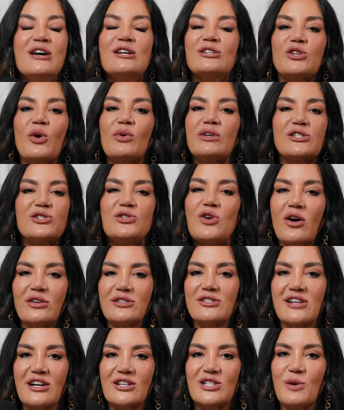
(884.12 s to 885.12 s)
So it's not
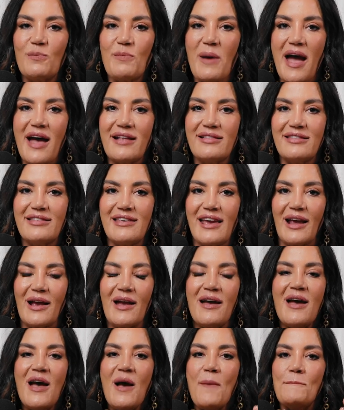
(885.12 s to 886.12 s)
such a bad thing.
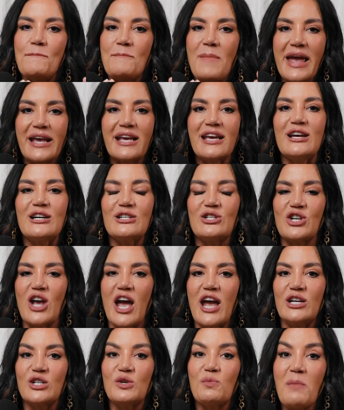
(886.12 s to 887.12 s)
Making a
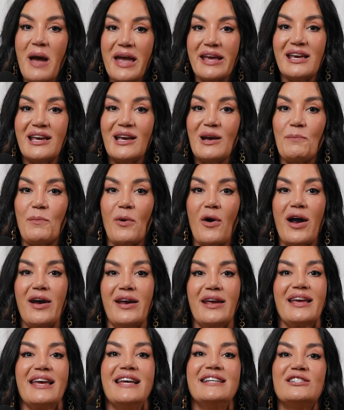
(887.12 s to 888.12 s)
change, making a
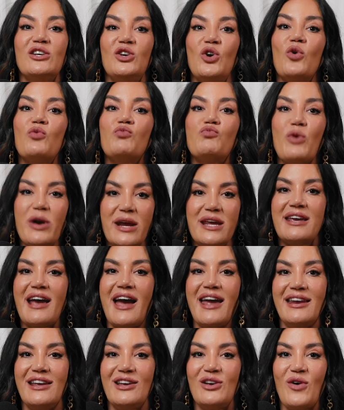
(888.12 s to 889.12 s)
break is you're
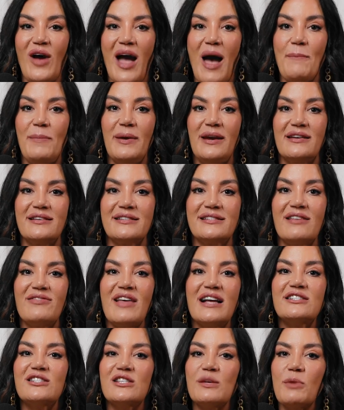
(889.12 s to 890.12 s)
regaining your happiness. And
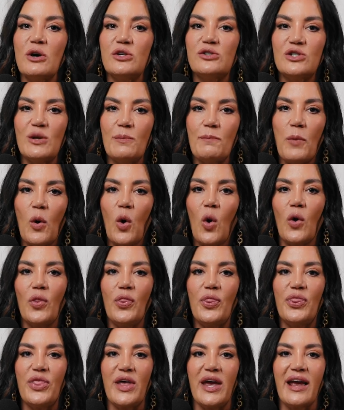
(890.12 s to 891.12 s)
that's the most
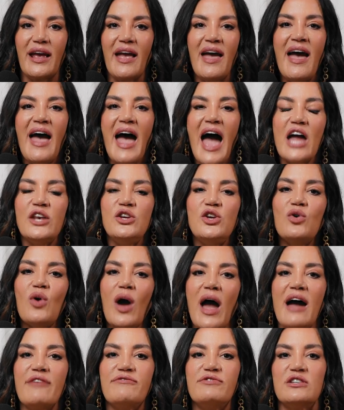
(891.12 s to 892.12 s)
important thing. And you
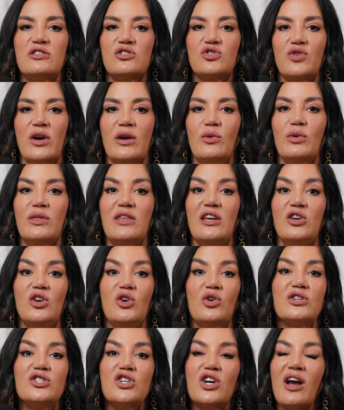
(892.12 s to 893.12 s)
have the strength within you
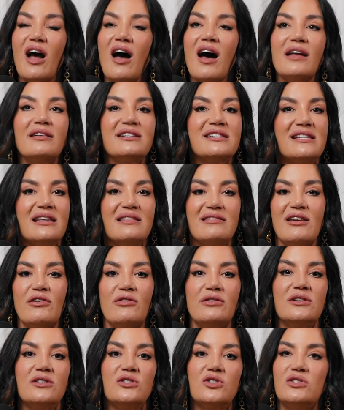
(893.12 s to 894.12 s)
because you can't sit there
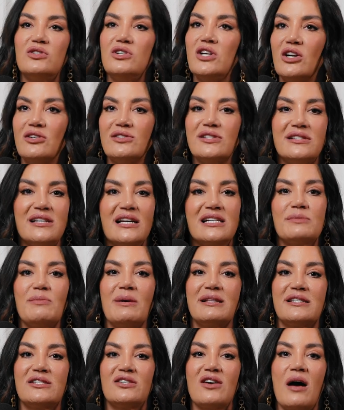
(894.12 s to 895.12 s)
in, 6
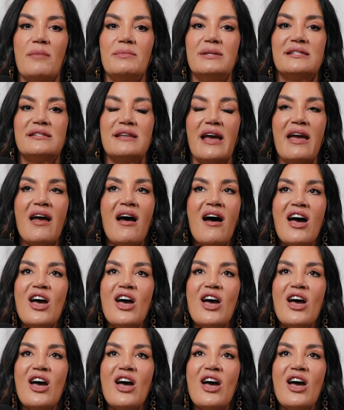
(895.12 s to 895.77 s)
months' time and say,